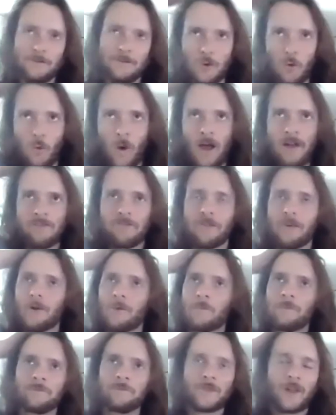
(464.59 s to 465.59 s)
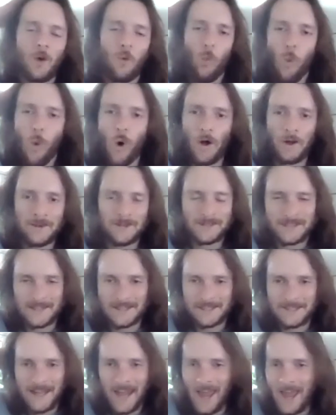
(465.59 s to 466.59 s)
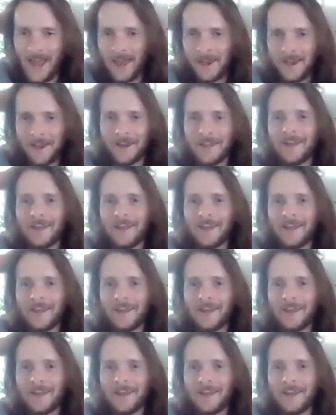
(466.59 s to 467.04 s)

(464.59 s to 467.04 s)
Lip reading: you went from 1 to 10,